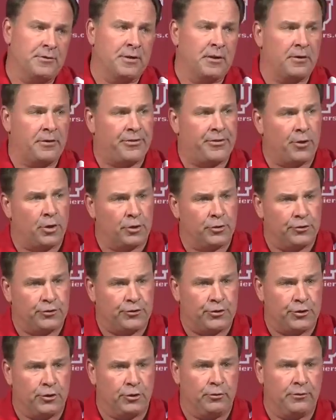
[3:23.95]
then a third and
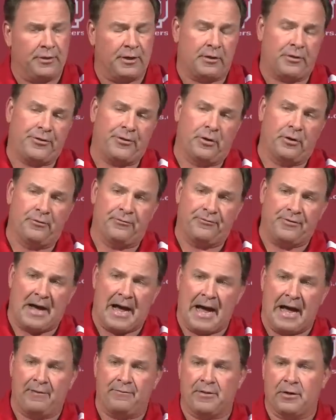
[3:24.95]
two, then a third and
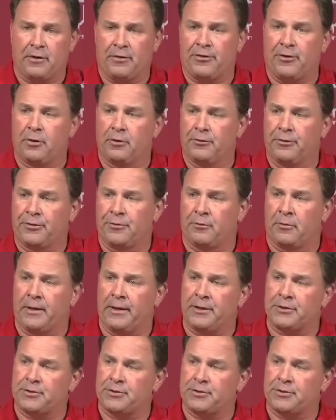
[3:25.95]
five, then a third and three.